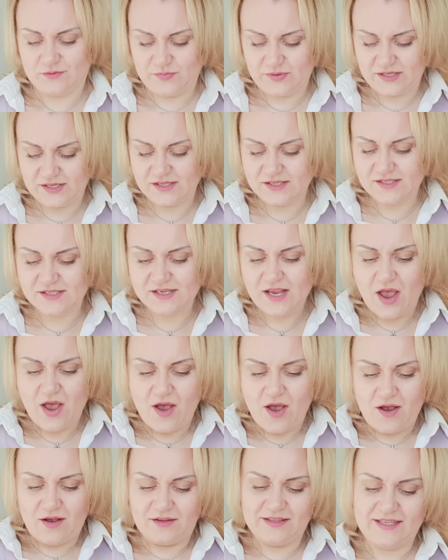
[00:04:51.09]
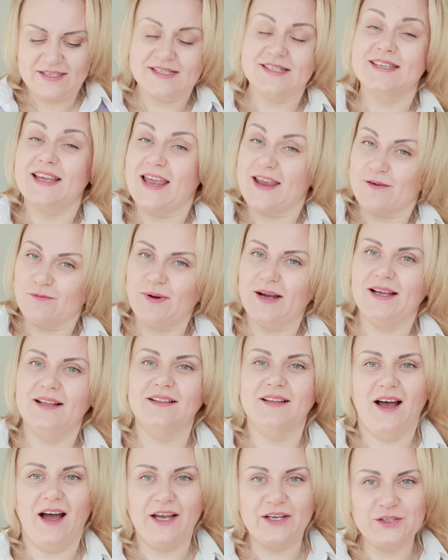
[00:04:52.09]
because let's say,
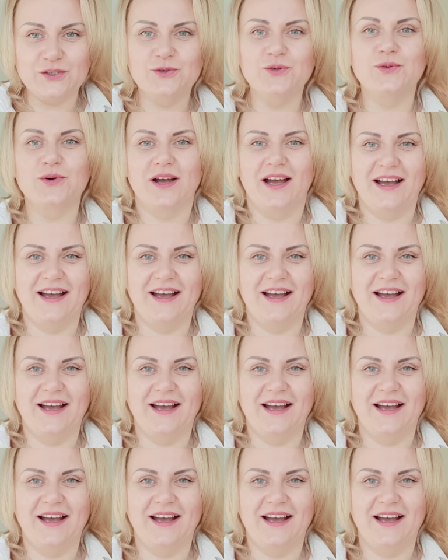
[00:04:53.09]
well, I do